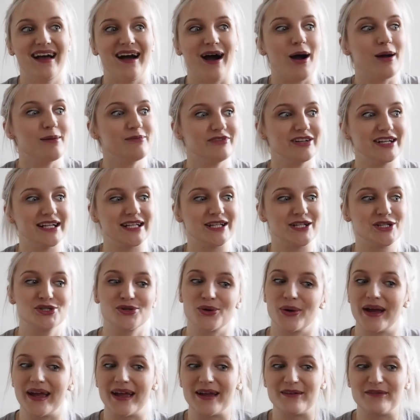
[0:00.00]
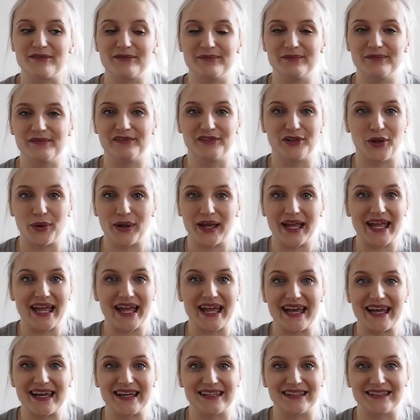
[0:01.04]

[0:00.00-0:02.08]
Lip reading: I'm really enjoying vlogging it